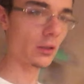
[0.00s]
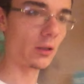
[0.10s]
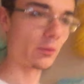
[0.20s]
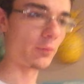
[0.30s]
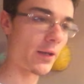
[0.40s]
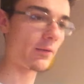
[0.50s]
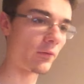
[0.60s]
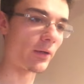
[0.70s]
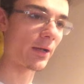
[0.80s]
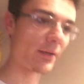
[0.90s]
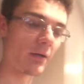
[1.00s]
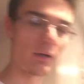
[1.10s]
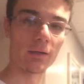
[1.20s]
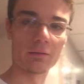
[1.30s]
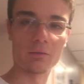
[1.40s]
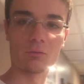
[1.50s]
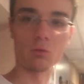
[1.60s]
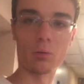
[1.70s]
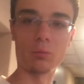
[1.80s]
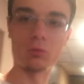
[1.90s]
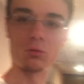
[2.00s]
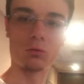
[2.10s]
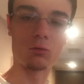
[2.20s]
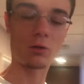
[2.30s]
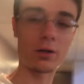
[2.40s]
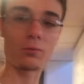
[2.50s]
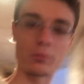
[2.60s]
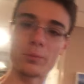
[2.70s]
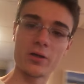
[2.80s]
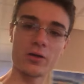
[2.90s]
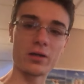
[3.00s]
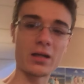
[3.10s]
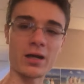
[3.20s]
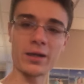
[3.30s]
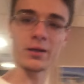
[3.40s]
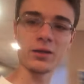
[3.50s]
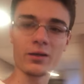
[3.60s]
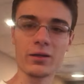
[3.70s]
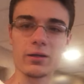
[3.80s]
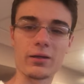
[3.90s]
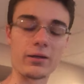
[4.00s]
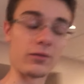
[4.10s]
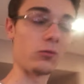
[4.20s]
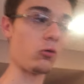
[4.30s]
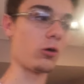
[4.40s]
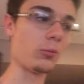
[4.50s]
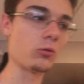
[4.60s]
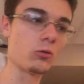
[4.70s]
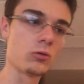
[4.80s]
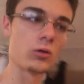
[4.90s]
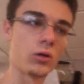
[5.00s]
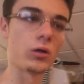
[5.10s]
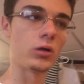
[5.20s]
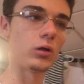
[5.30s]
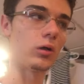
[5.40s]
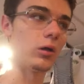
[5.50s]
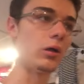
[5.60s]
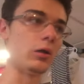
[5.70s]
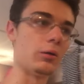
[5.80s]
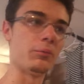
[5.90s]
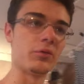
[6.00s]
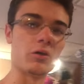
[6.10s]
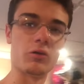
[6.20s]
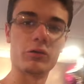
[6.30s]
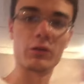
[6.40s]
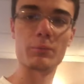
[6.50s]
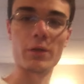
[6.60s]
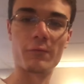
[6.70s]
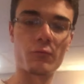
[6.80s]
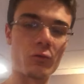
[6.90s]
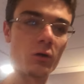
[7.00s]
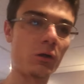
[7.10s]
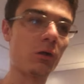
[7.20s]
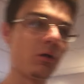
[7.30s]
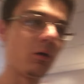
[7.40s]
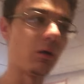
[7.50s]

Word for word: Um, anyone not young is just horrible, or anyone period dying is horrible. Um, so this is gonna make for